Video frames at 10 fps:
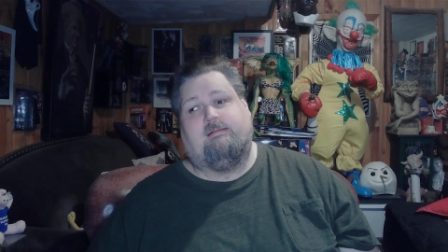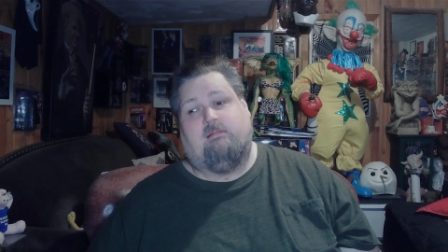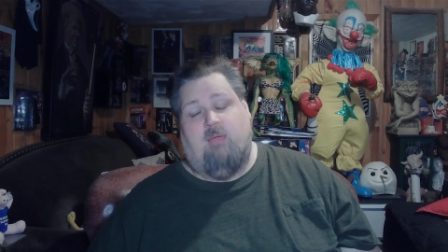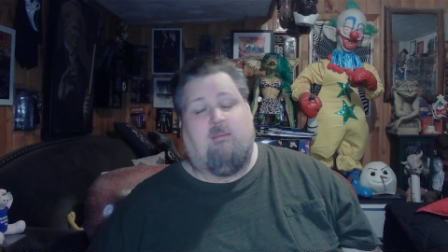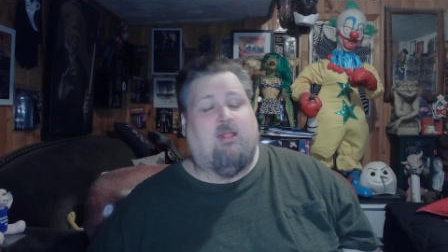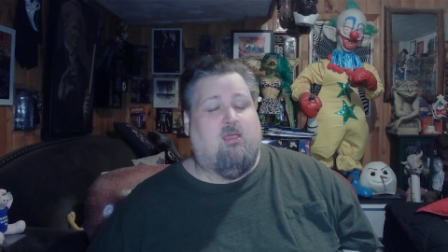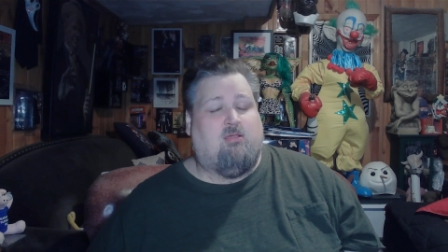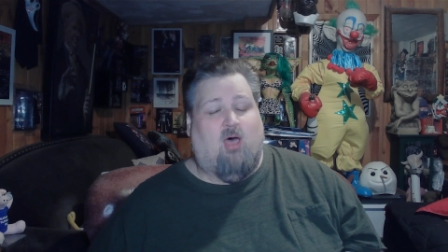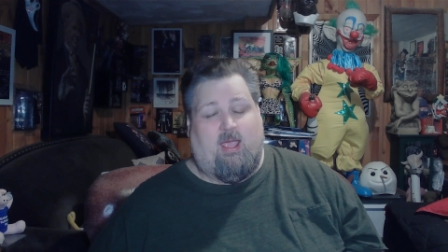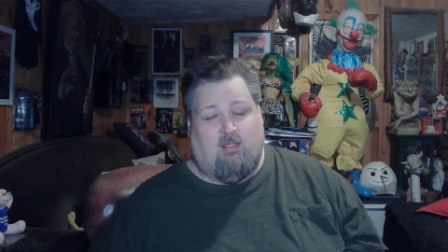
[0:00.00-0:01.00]
Maybe that does
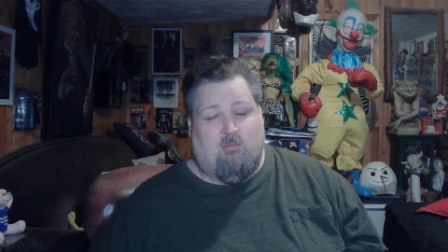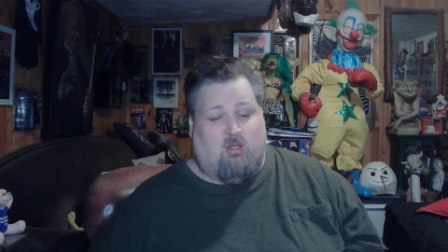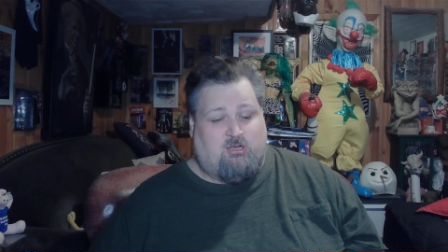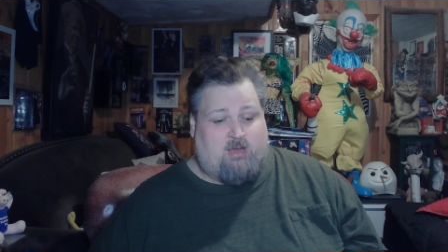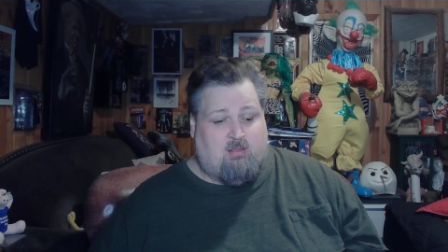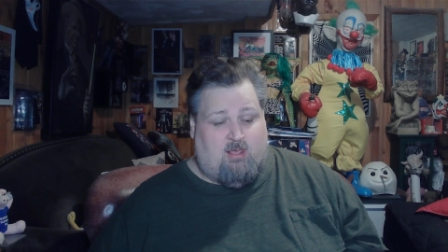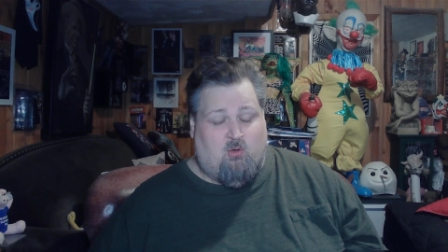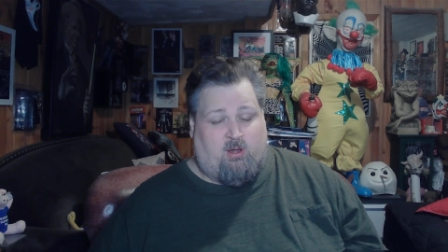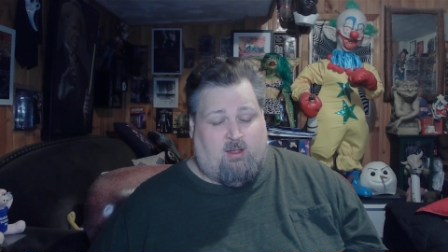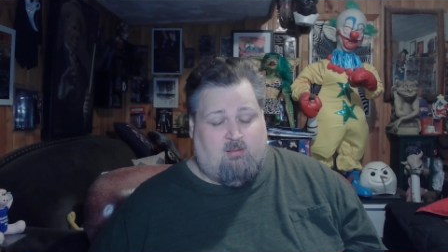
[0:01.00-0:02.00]
tie into more Gen Z
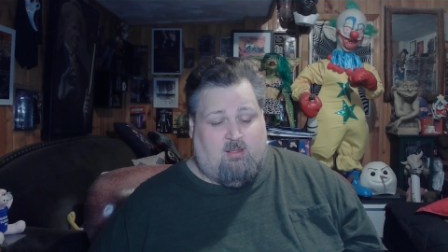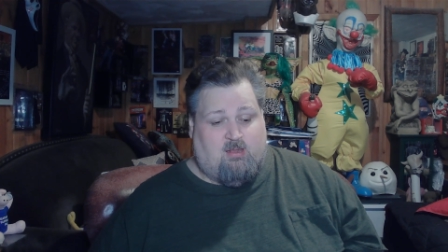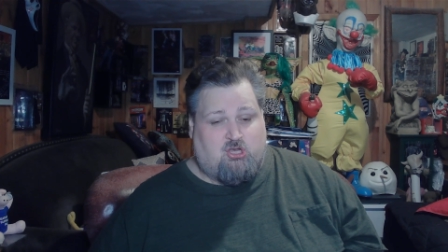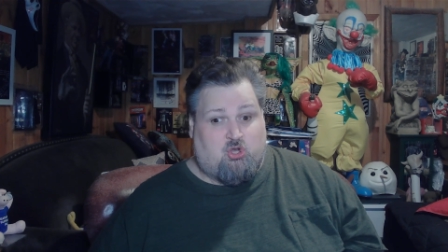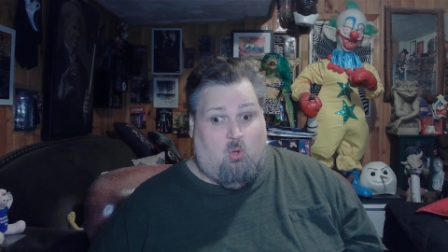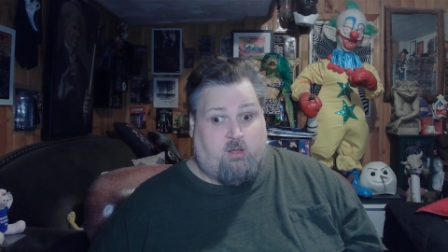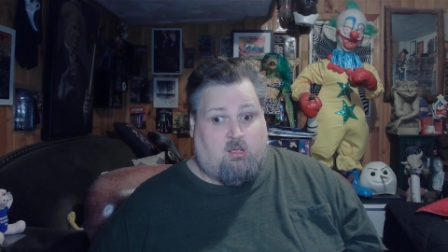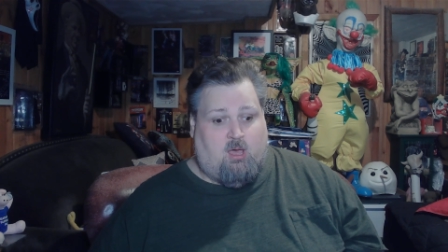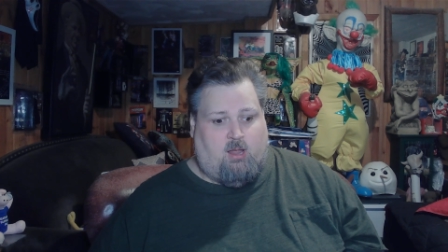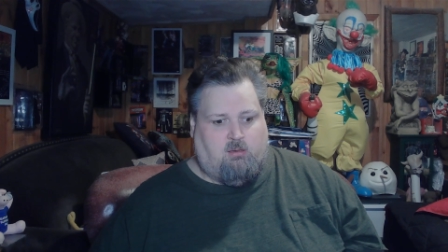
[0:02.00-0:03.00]
audience. And
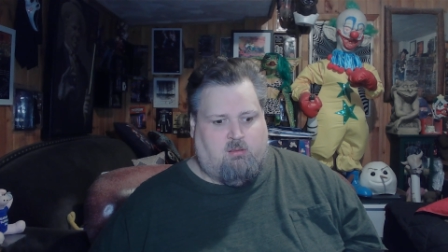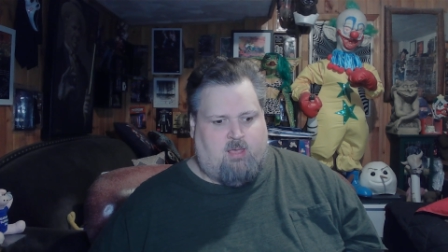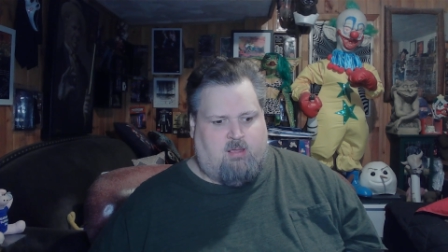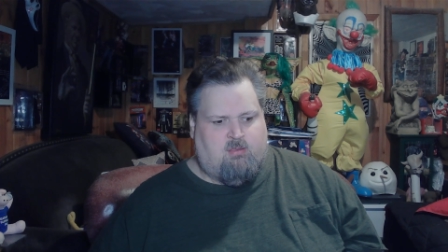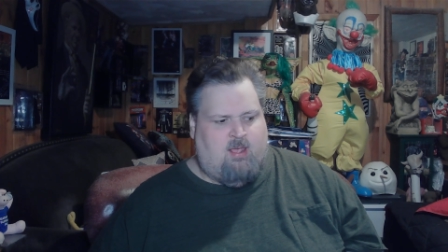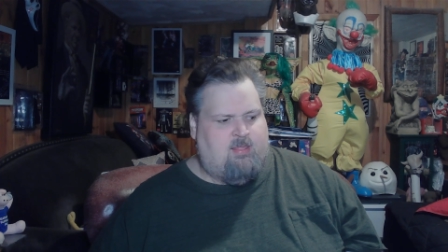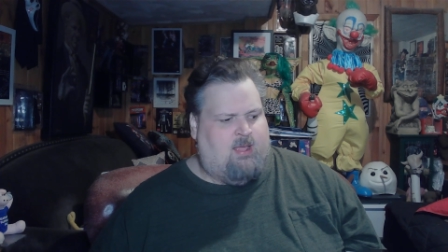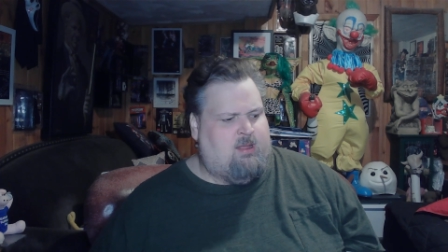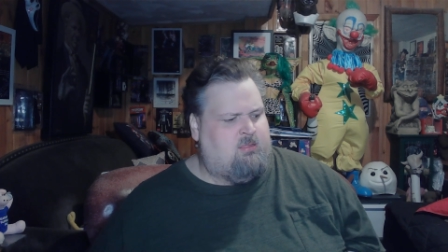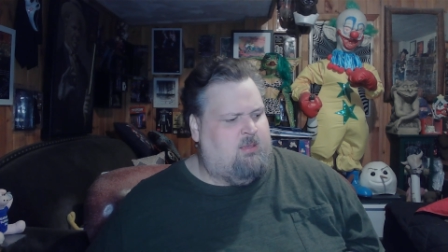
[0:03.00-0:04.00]
shortcuts, I say
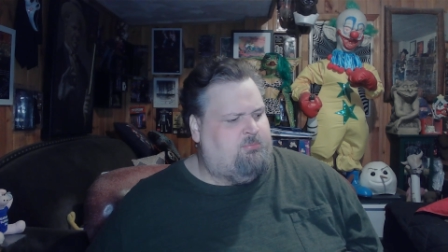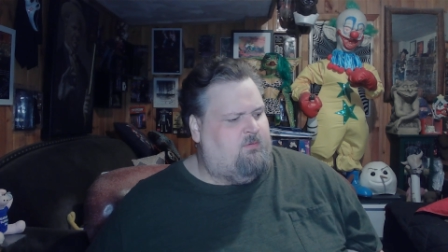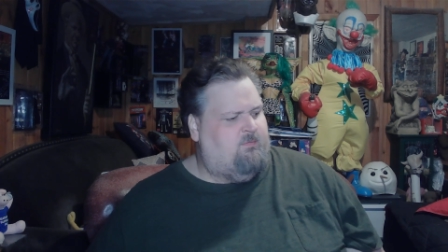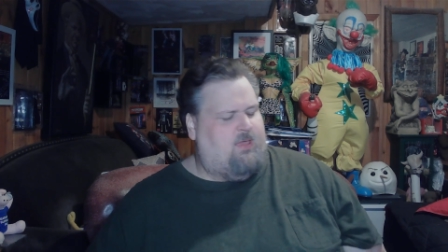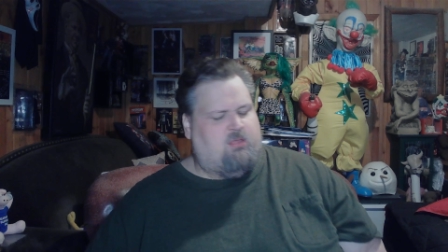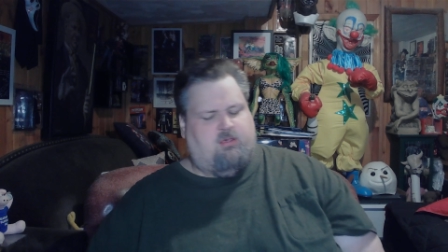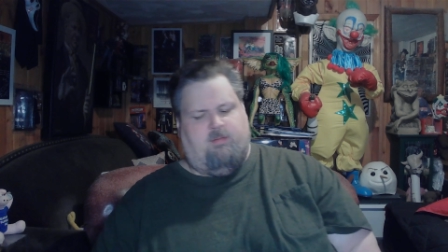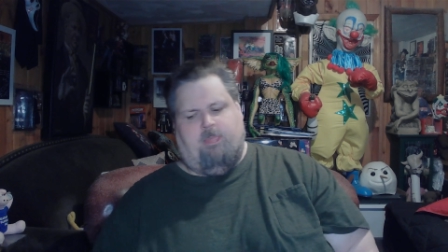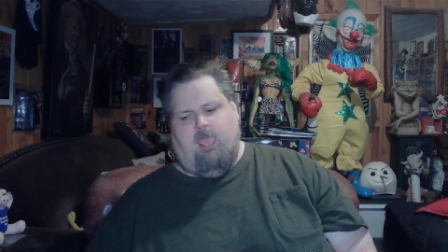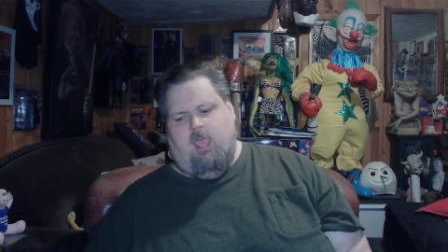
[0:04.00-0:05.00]
that as a professor.
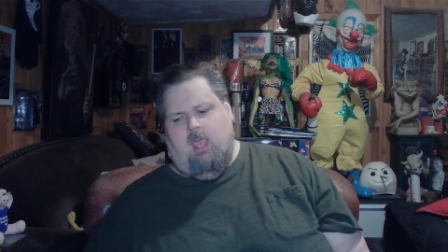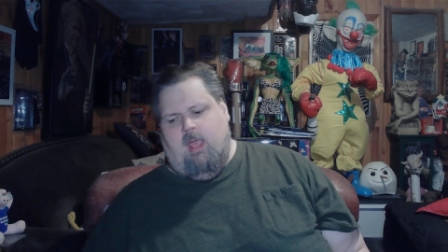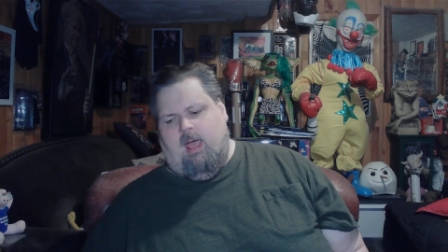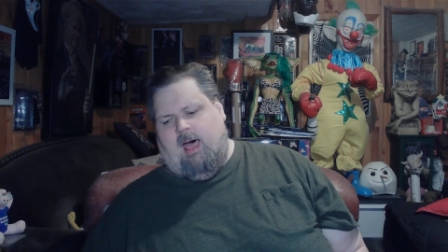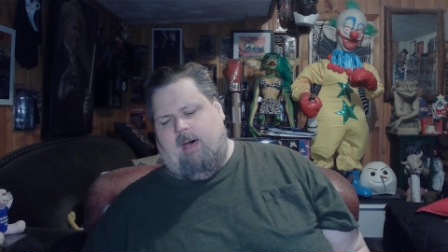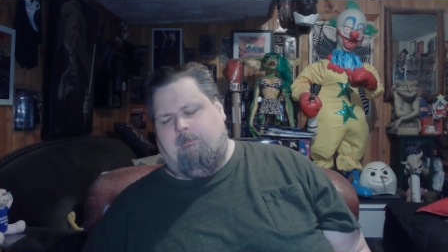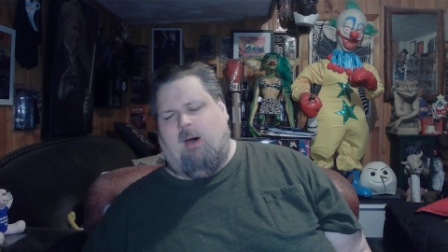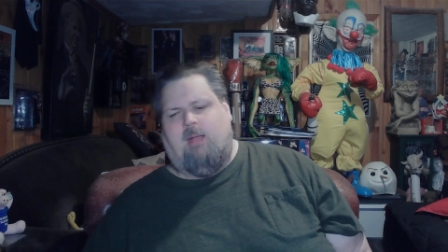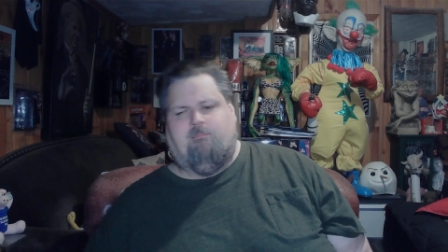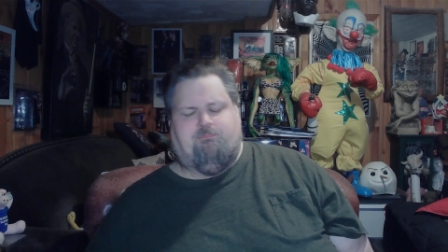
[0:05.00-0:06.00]
Uh, but